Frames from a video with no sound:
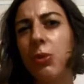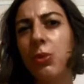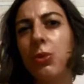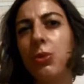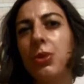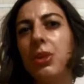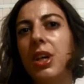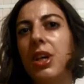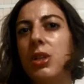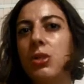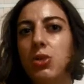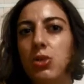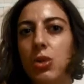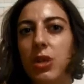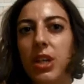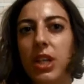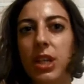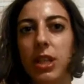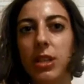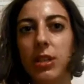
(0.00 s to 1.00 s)
would enjoy
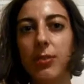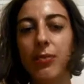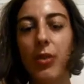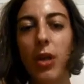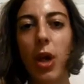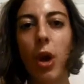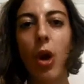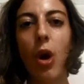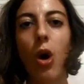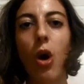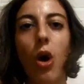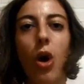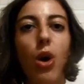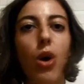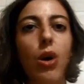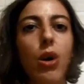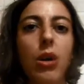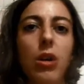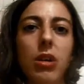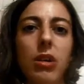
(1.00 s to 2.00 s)
it.
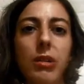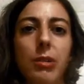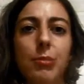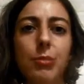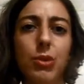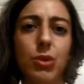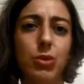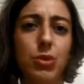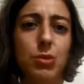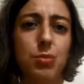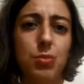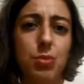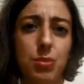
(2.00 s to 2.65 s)
Or most